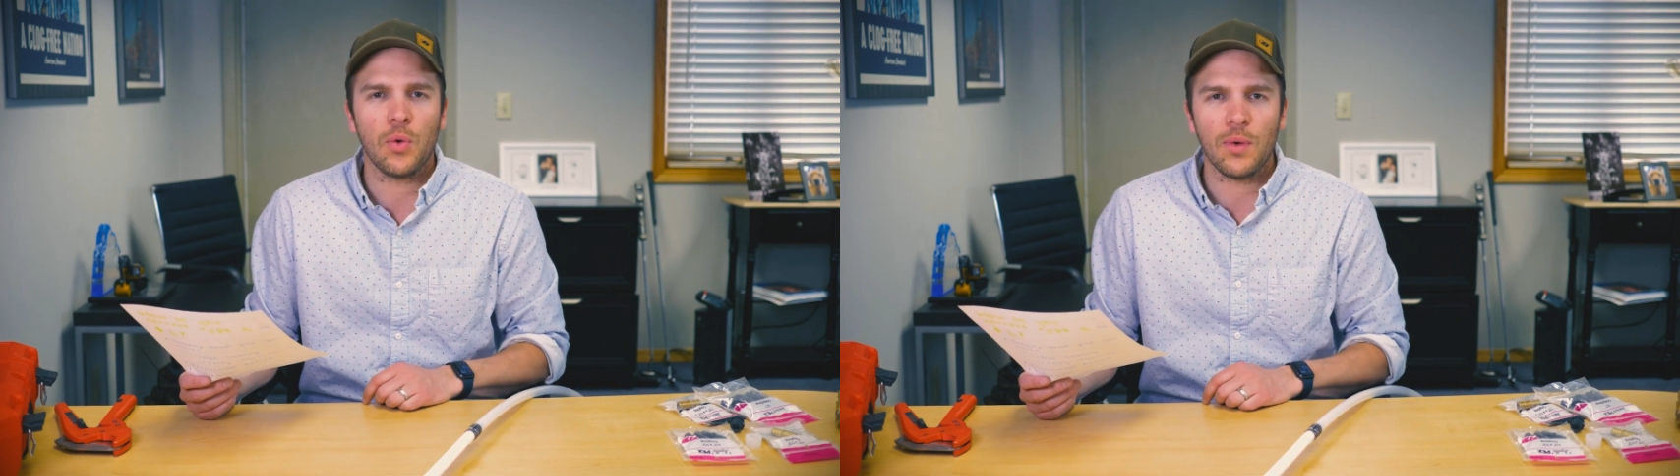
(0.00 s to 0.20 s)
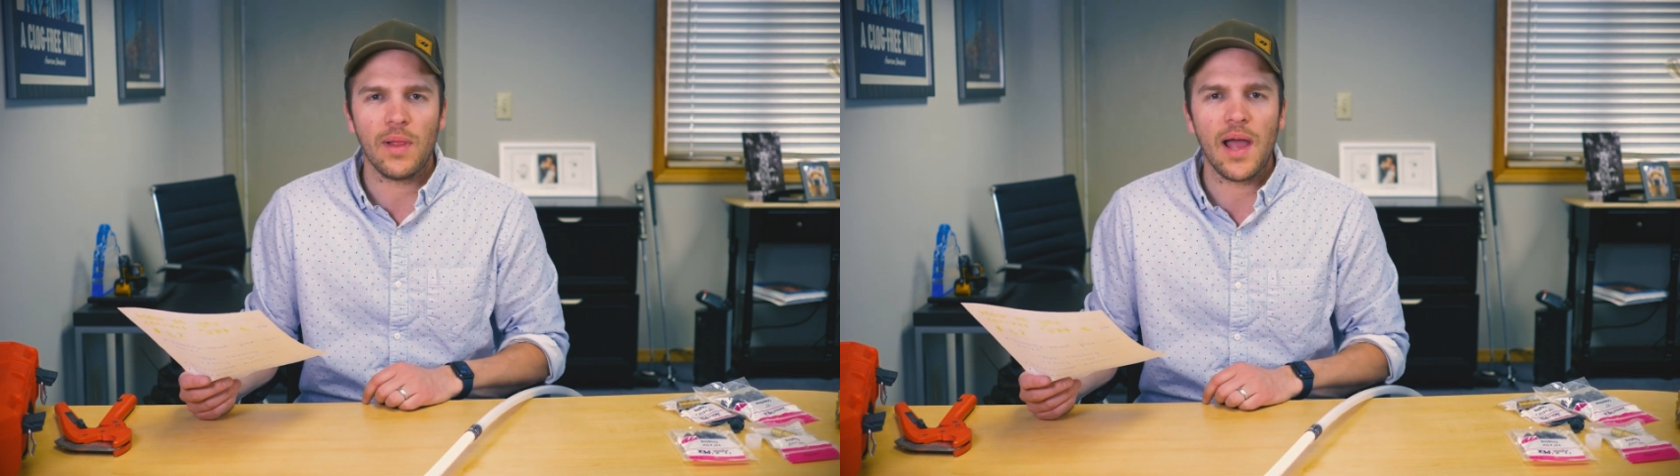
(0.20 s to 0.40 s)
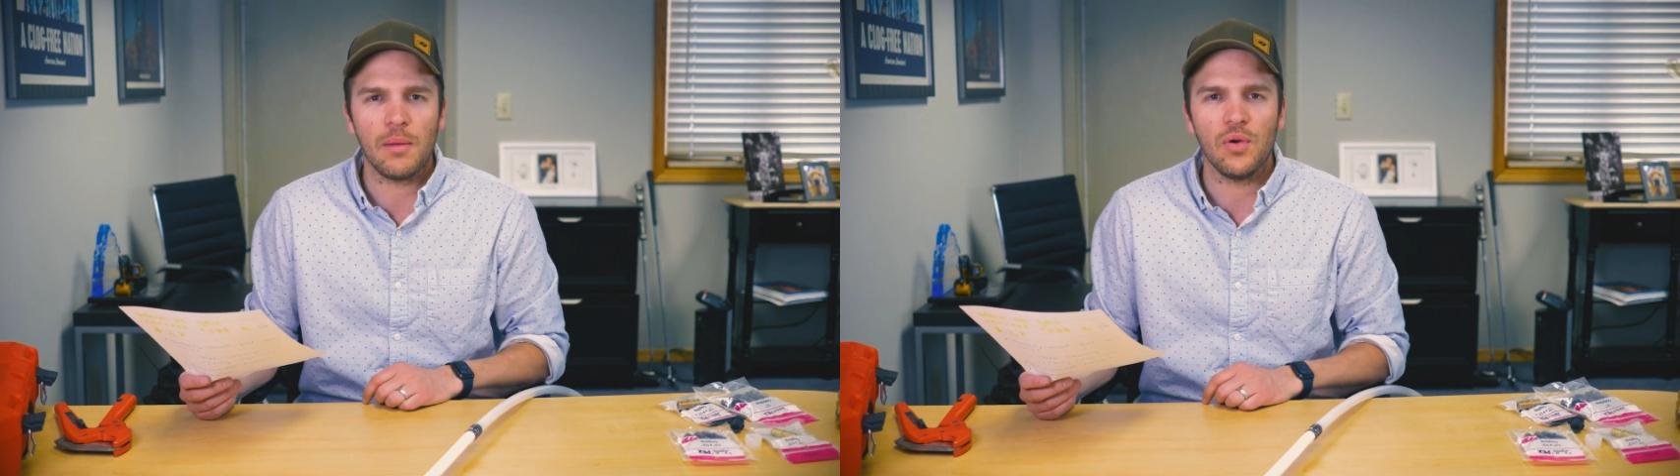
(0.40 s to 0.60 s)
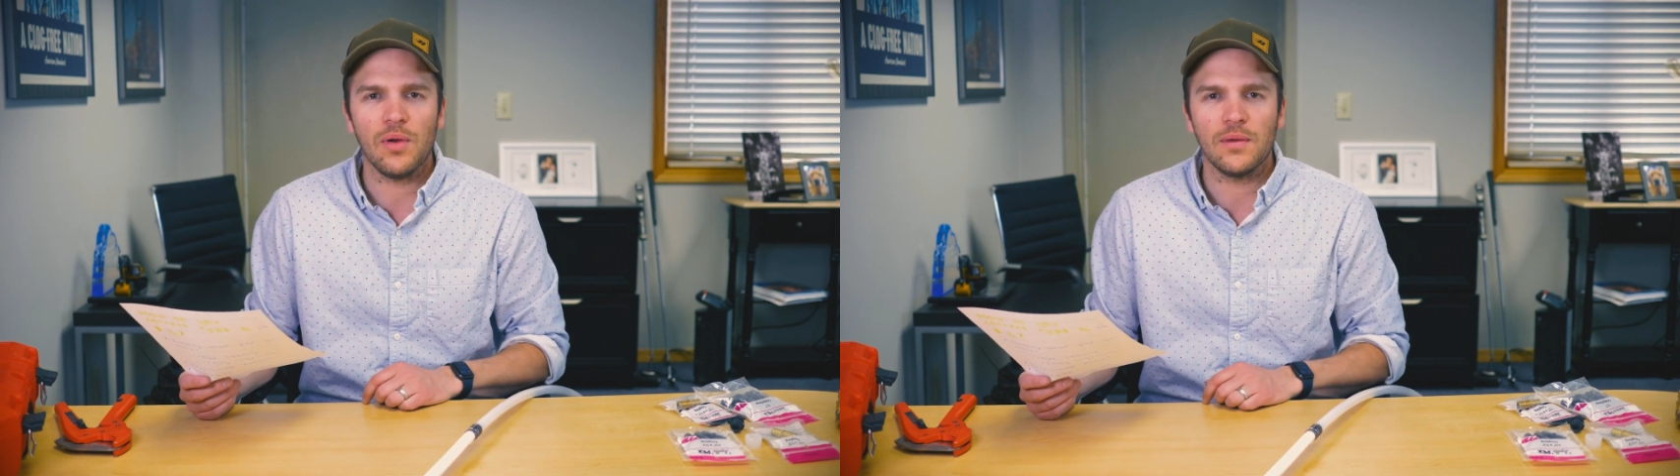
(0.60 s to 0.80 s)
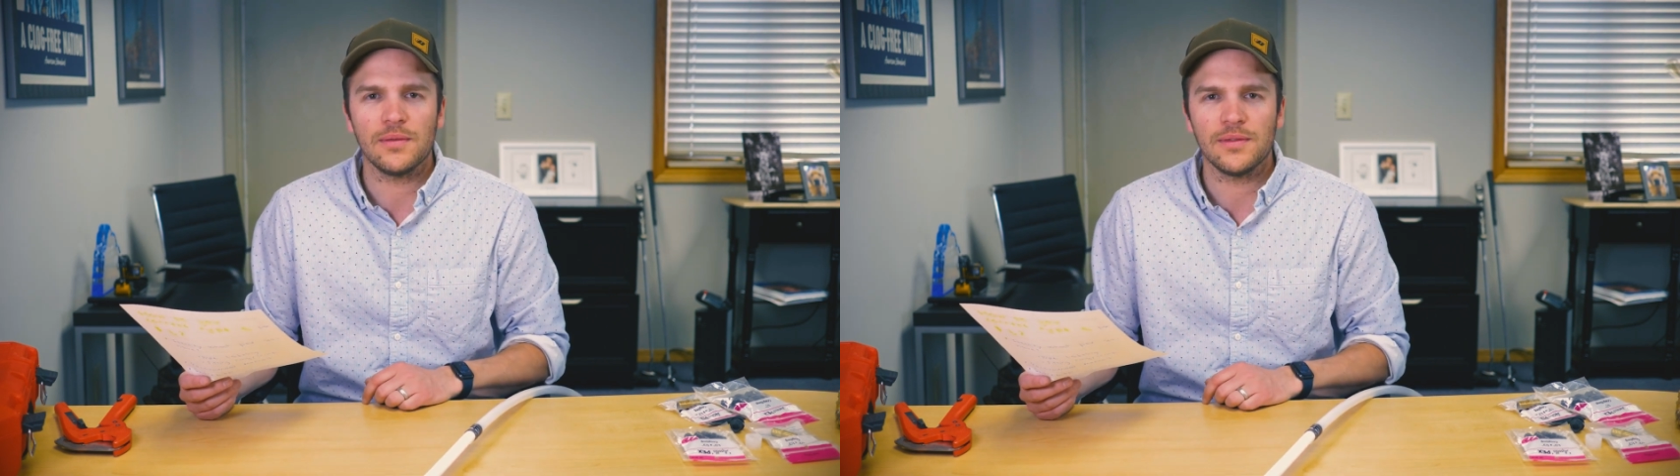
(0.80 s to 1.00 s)

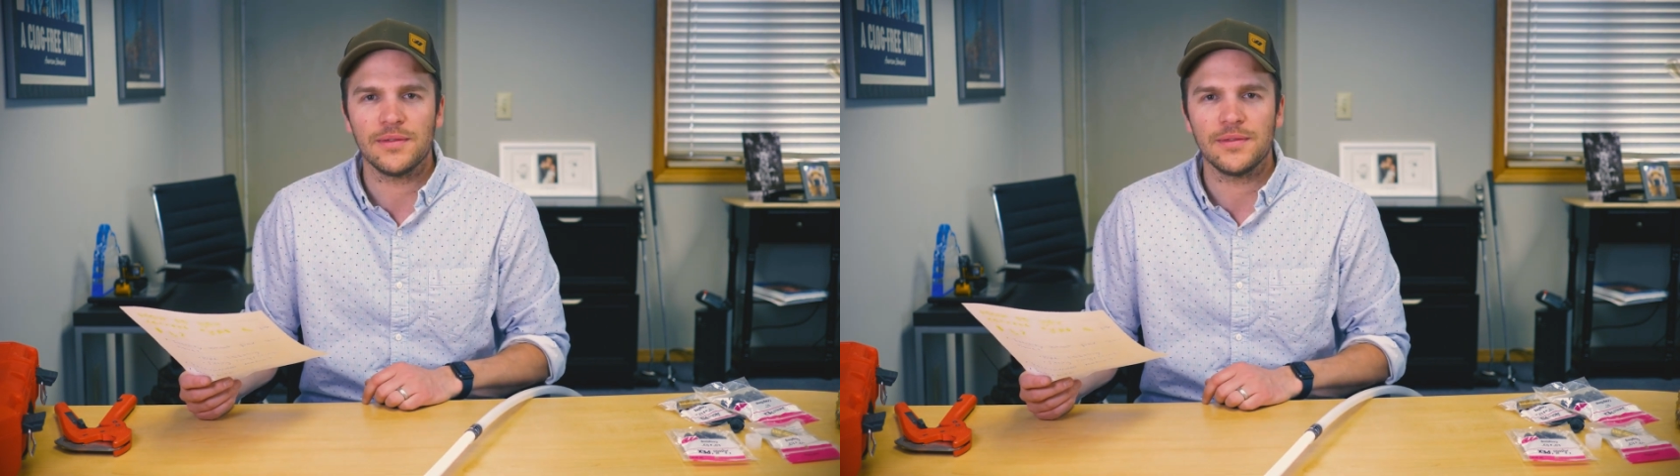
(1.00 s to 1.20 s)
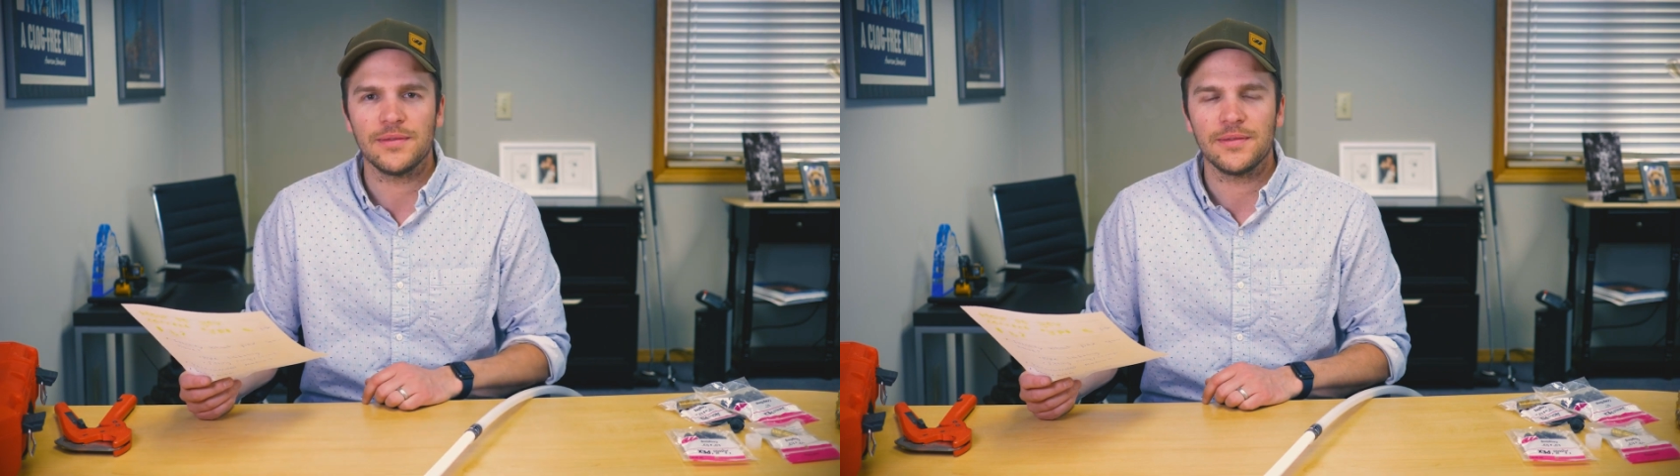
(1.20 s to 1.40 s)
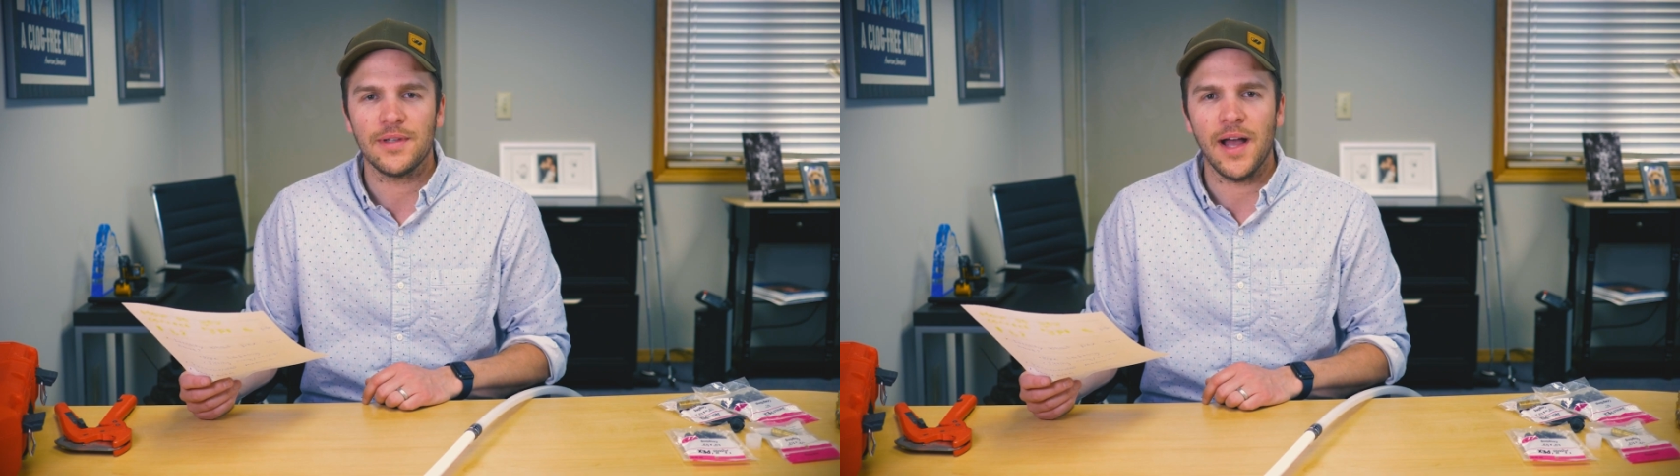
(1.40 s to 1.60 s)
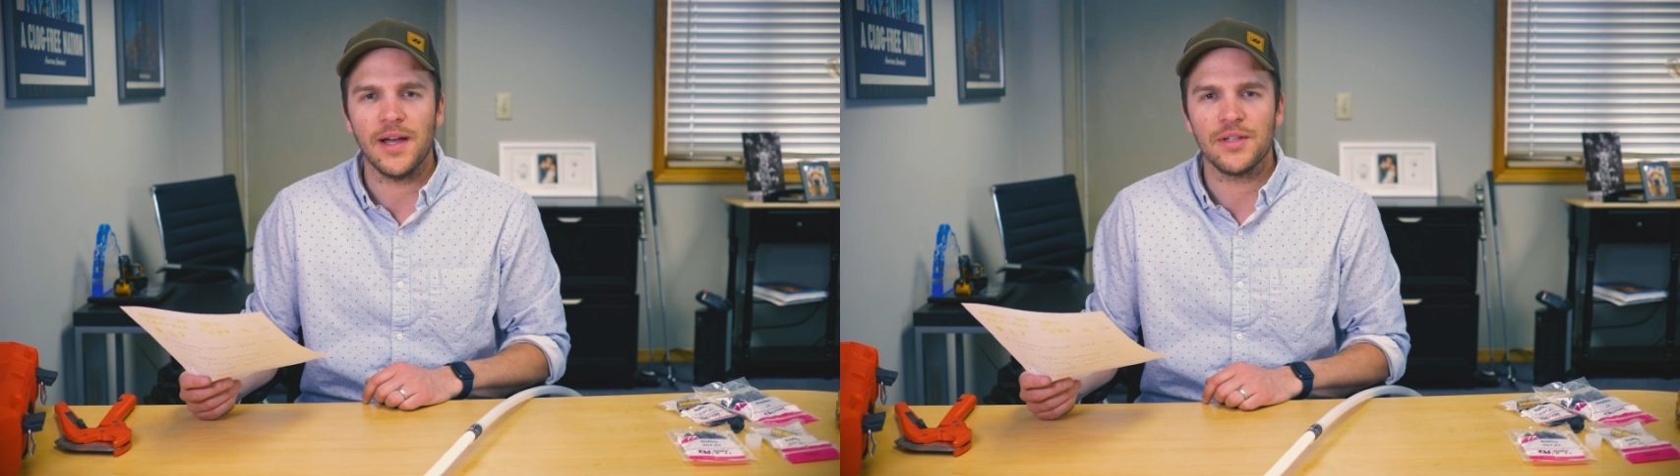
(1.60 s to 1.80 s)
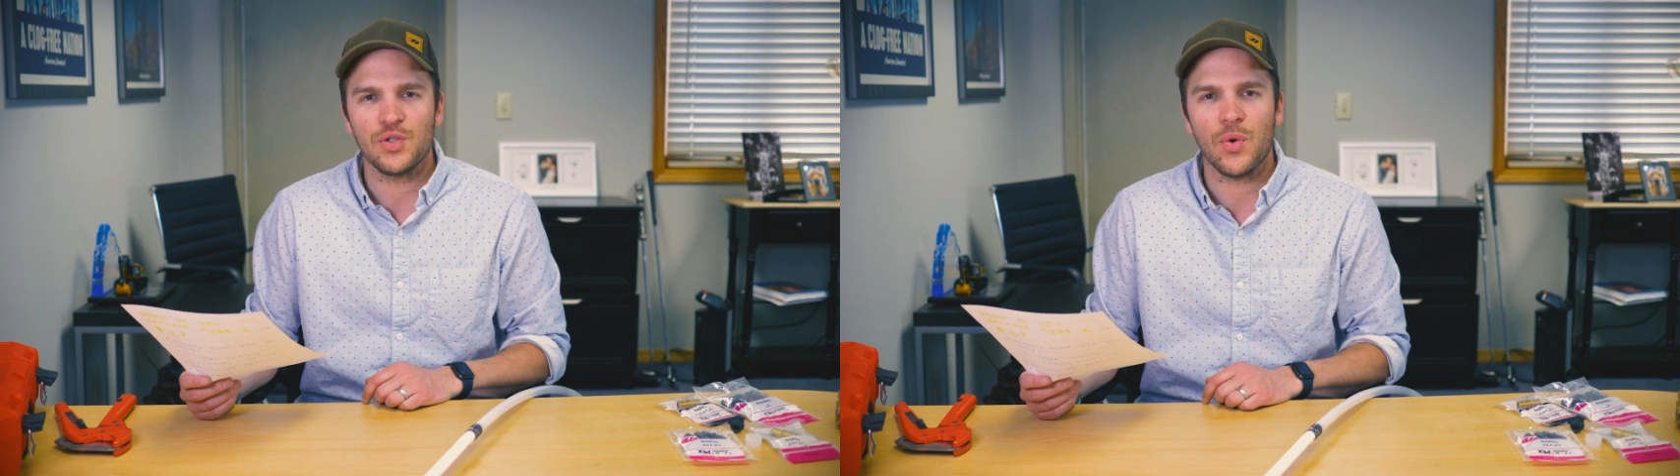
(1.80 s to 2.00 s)
reliable
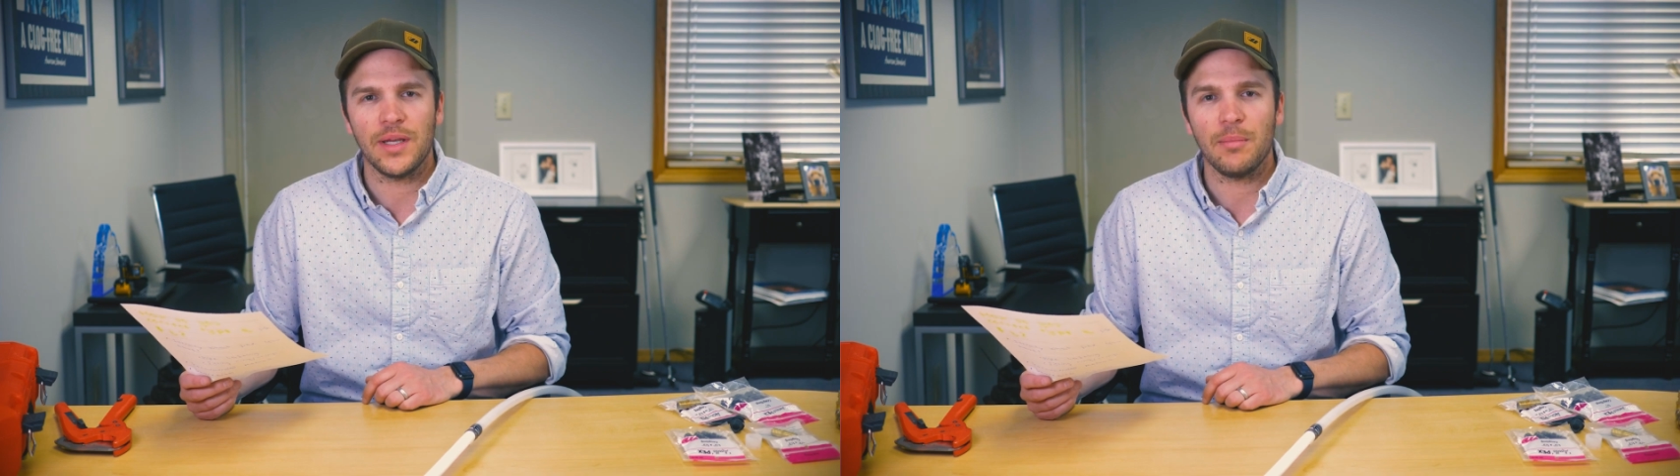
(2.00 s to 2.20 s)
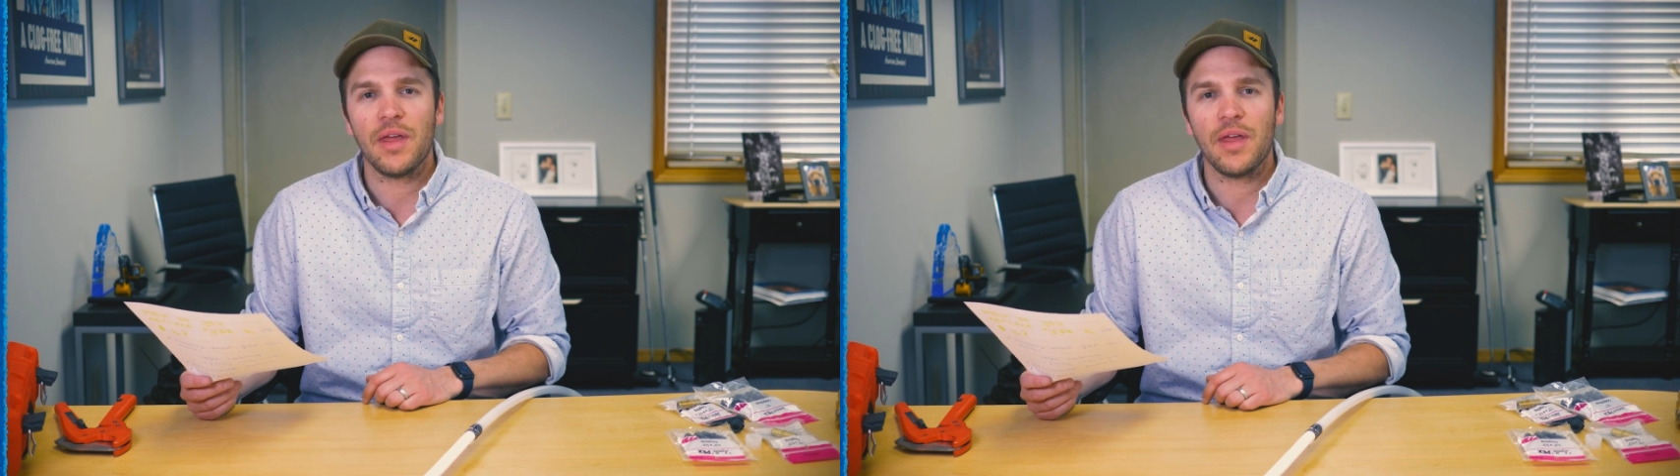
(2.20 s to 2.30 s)
joining